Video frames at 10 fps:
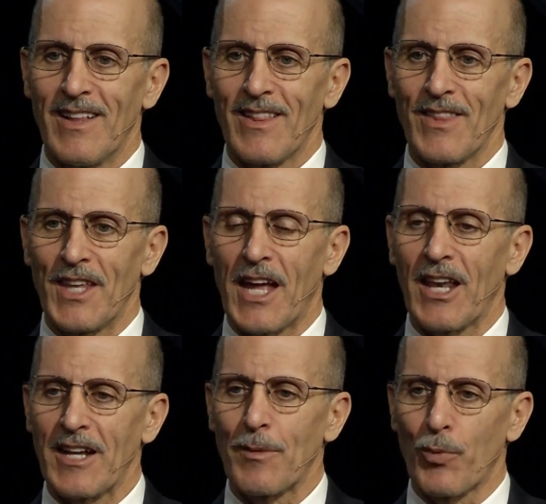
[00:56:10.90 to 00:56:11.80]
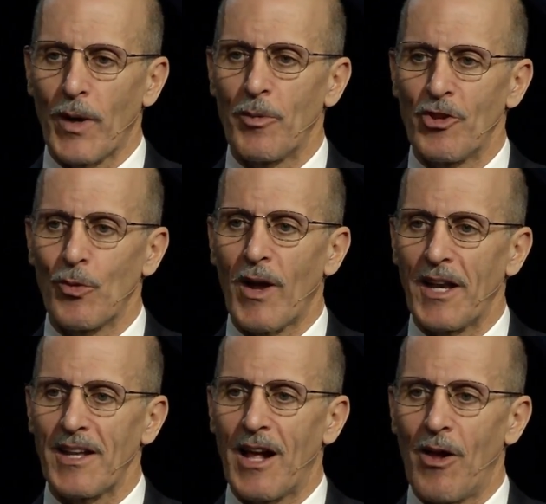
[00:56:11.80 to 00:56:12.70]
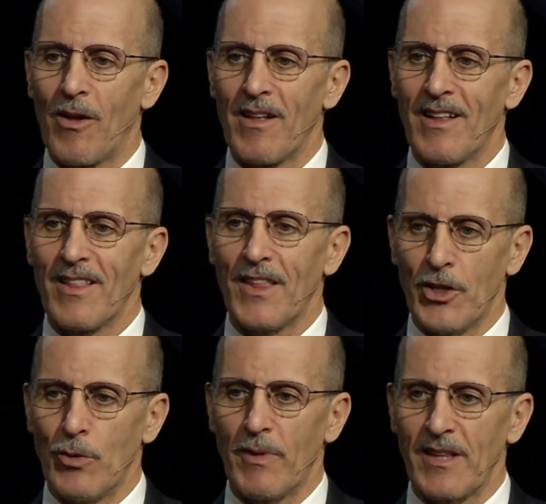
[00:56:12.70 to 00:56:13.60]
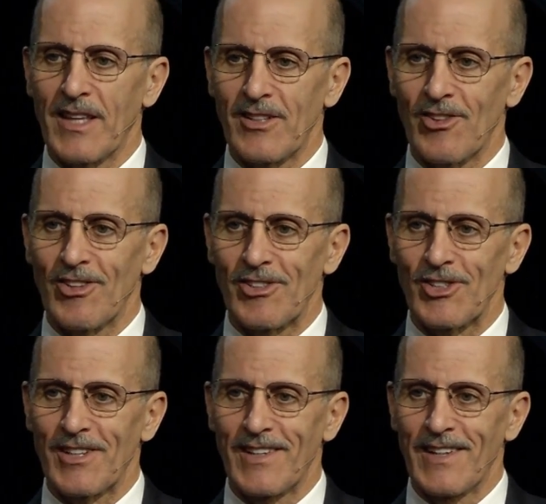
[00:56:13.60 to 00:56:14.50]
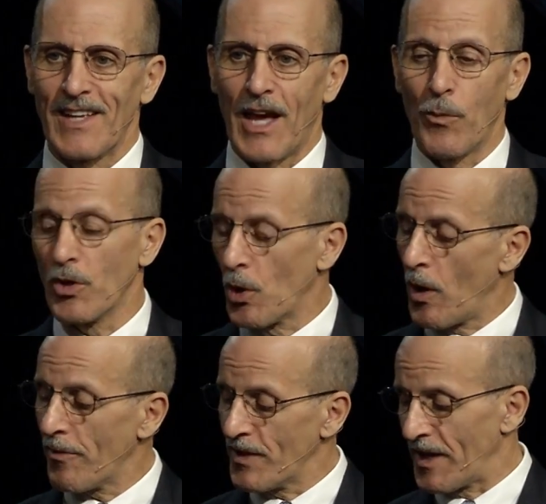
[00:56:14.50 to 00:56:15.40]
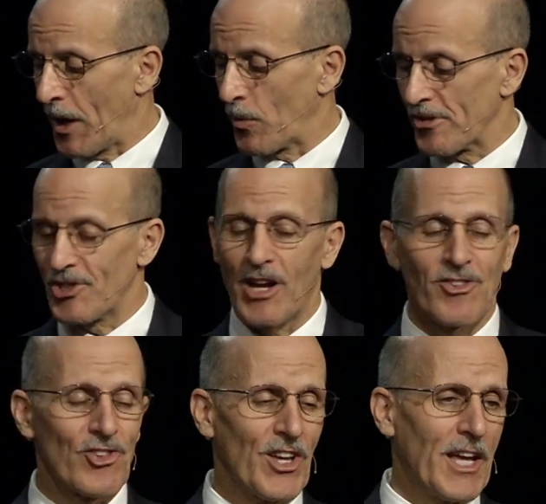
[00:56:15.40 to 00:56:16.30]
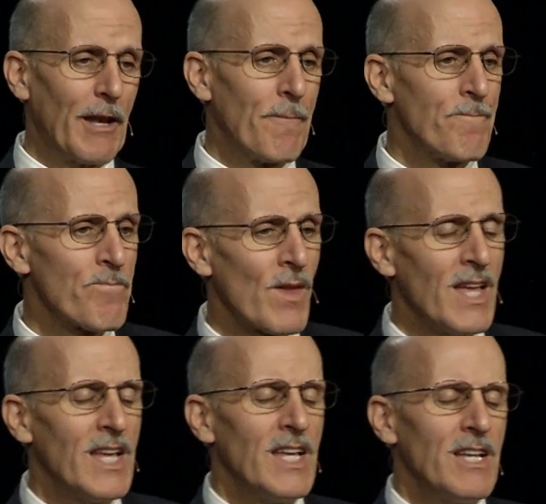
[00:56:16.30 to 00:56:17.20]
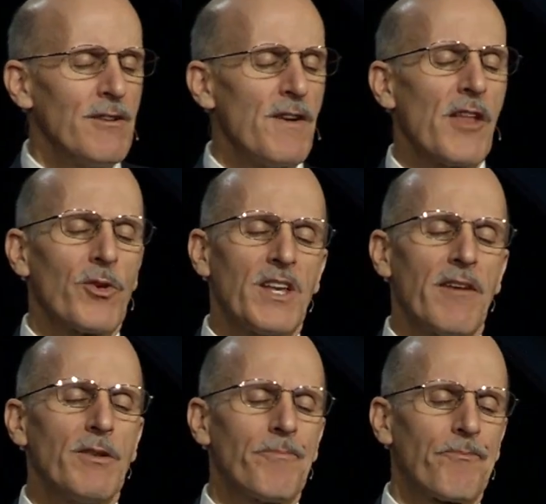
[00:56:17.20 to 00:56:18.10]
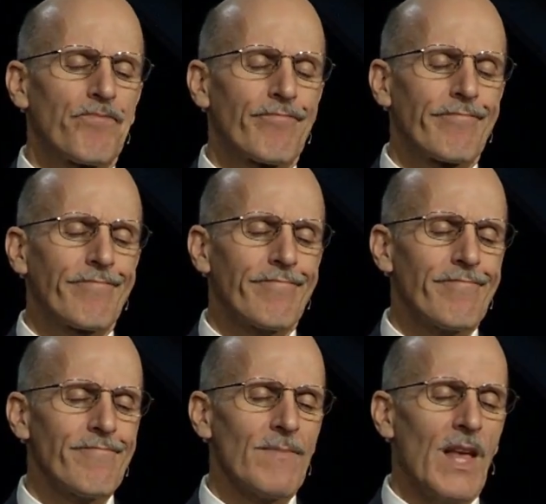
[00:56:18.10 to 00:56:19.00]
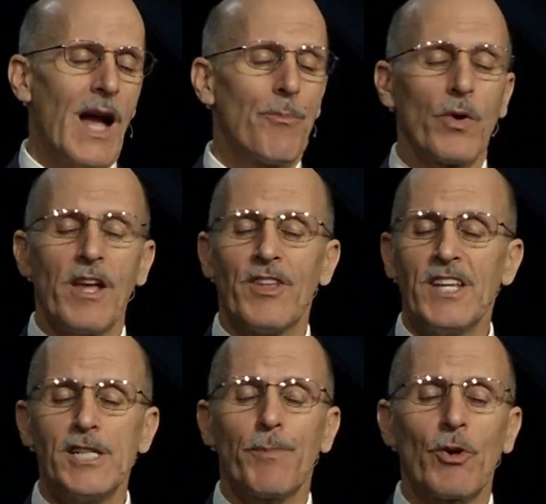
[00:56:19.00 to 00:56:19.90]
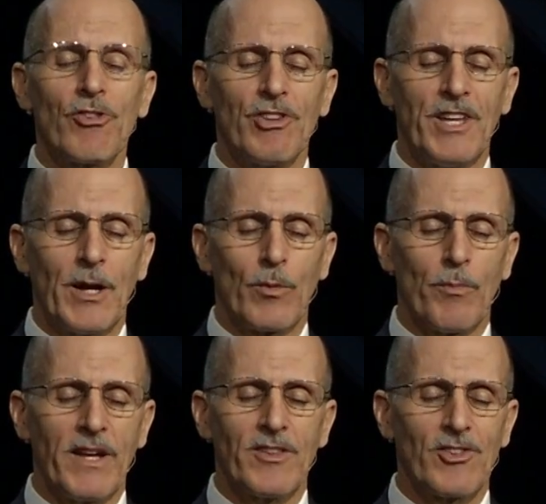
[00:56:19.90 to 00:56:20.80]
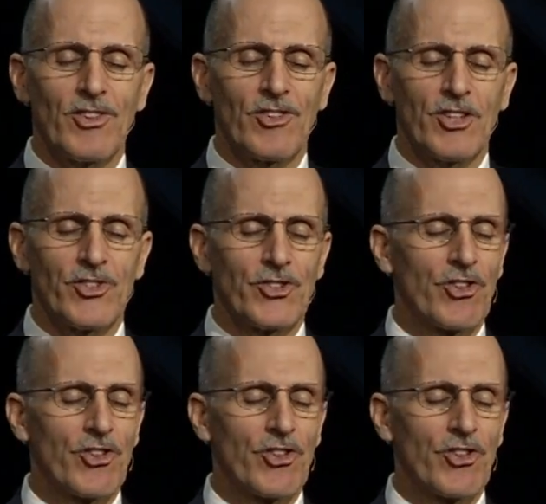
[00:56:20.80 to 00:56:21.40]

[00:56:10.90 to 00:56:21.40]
then I'd like to pray with you right now that you'd make that decision. And we'll go off the air with John singing. Father in heaven, I pray that each person here will make this decision to